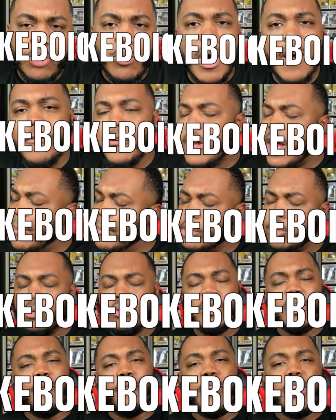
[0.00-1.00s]
Squad, for coming through
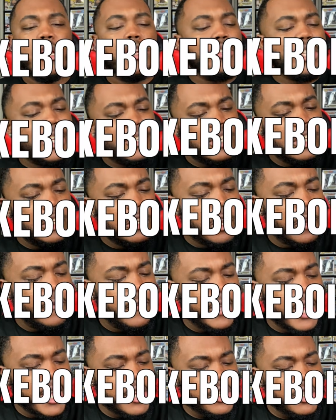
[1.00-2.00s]
to the videos. Y'all see the
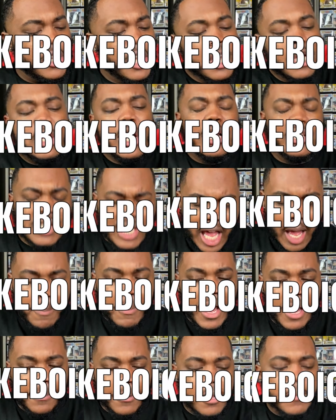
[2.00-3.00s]
notification, y'all see I
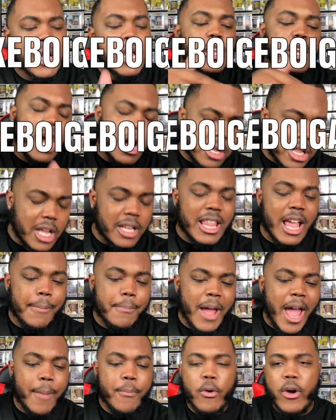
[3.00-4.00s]
pop up, y'all click that
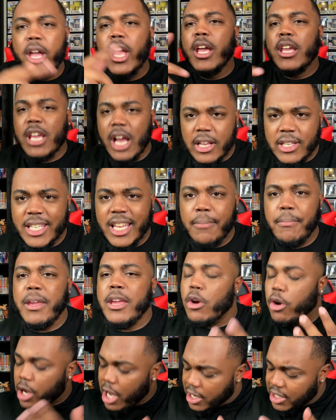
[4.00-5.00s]
bad boy, y'all see
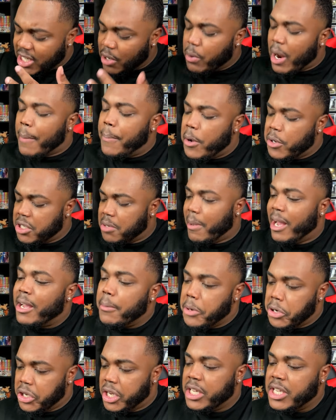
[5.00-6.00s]
me, or y'all see where I post in my
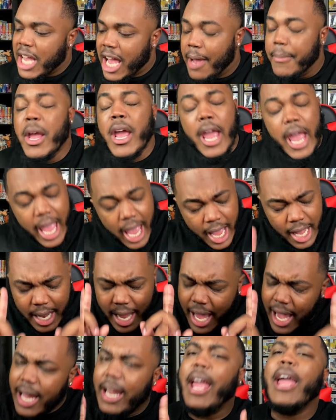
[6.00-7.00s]
community tab. And
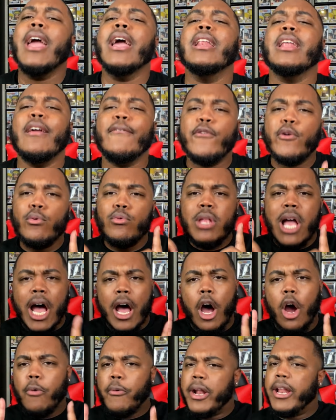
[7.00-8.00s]
if you're
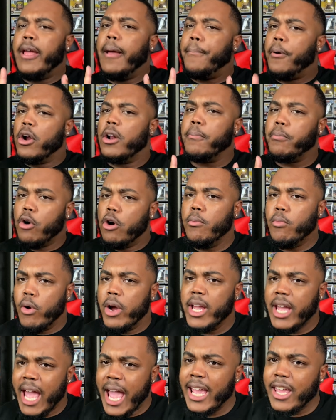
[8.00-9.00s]
not already a part of Broke
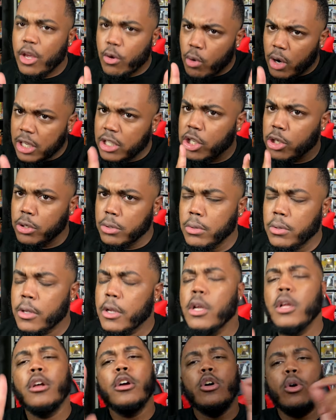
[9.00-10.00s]
Boy Gang, you want to,
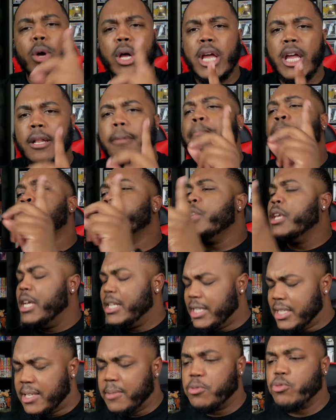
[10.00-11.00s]
go ahead, hit
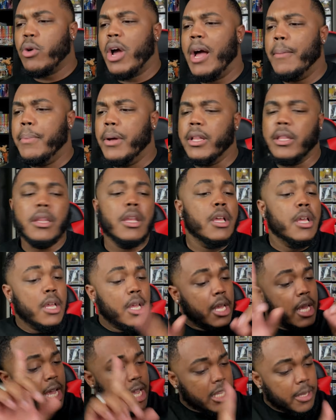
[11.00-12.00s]
the subscribe button.
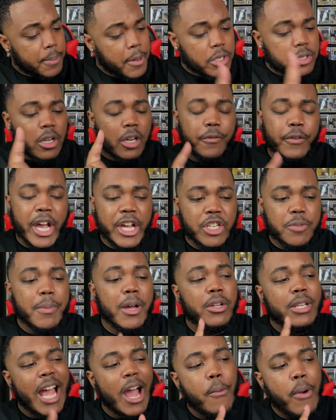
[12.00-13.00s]
Hit the post notification
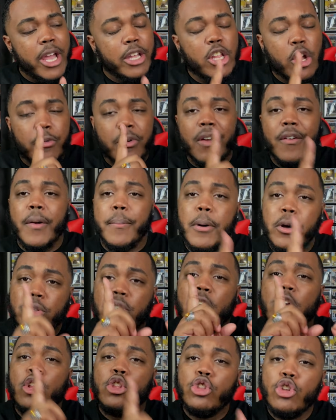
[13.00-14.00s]
bell, that way you know whenever I
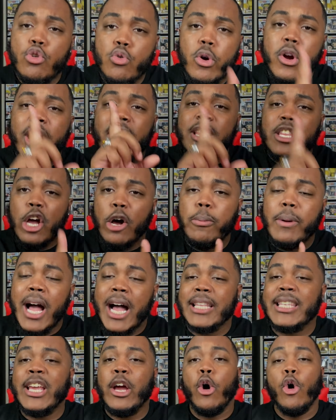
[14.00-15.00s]
post newer and dope
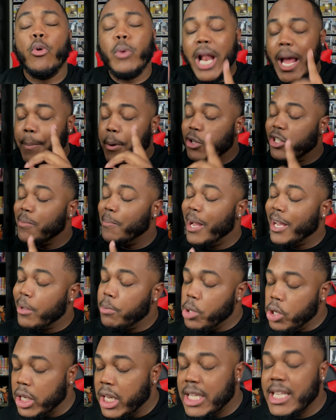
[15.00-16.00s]
content or when I post in my
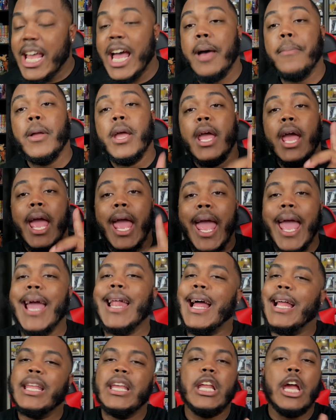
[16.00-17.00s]
community tab. And
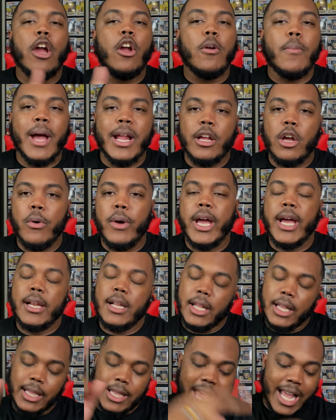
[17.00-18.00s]
I need everybody to go ahead,
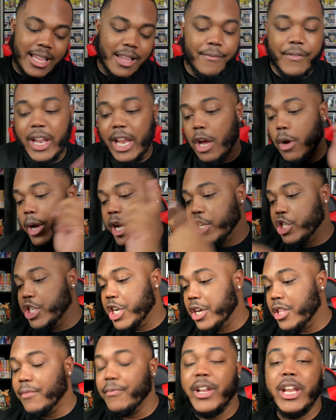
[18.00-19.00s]
like the video, and
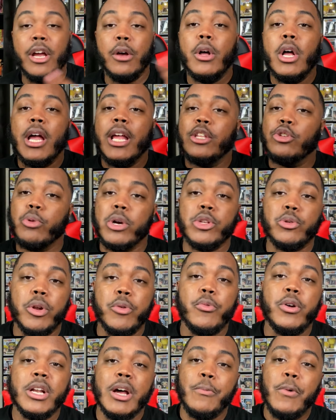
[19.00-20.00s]
share the video. In
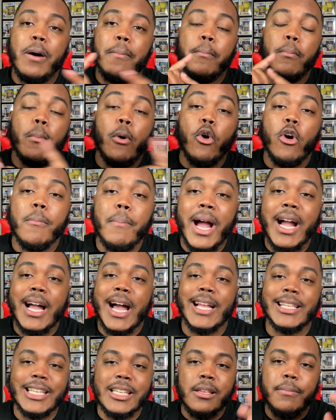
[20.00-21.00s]
2021, I want more of my
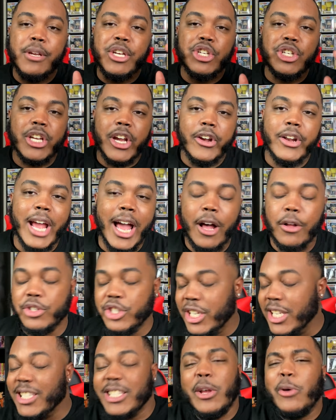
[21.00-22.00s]
content to be shared out,
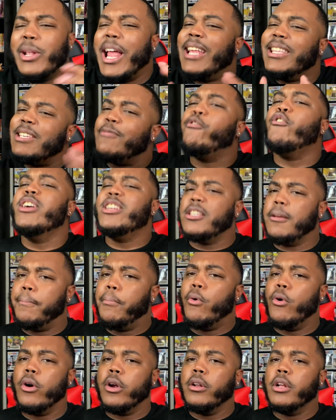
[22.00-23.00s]
just so that's free
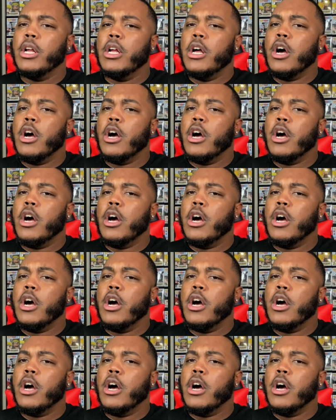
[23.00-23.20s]
support